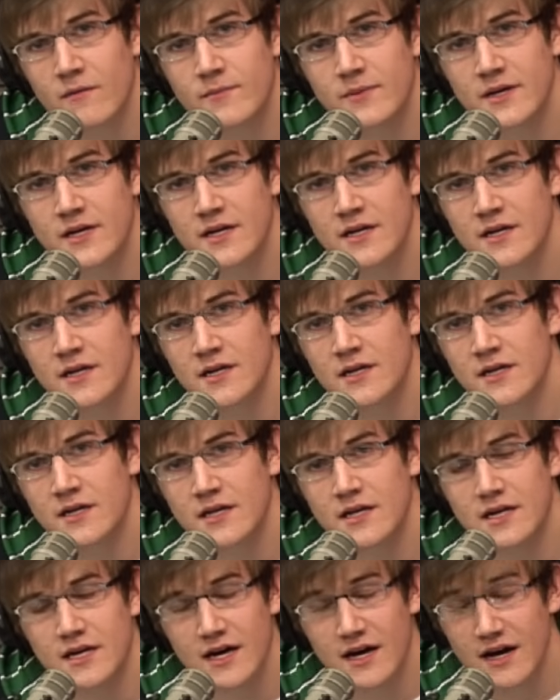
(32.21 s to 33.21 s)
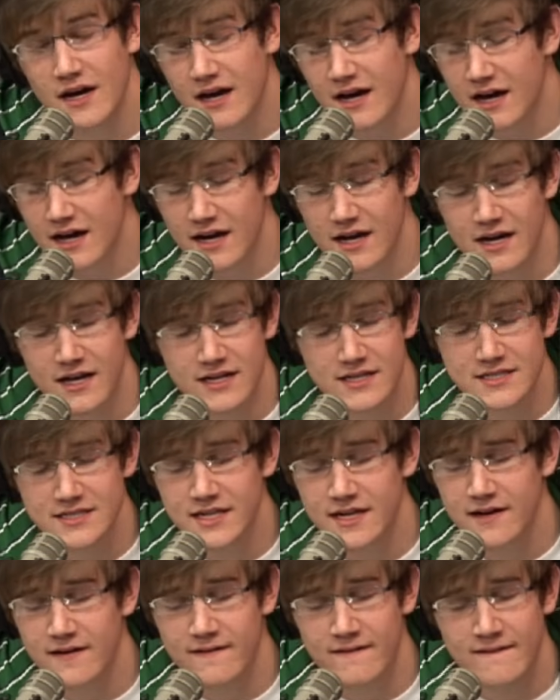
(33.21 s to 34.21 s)

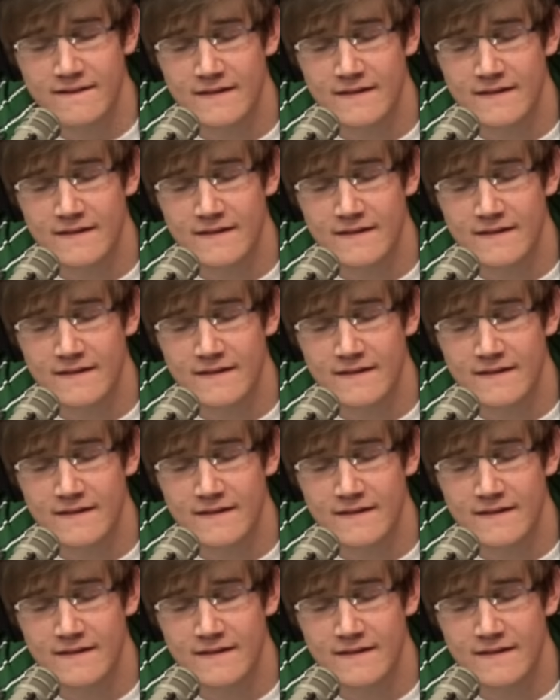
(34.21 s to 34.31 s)
because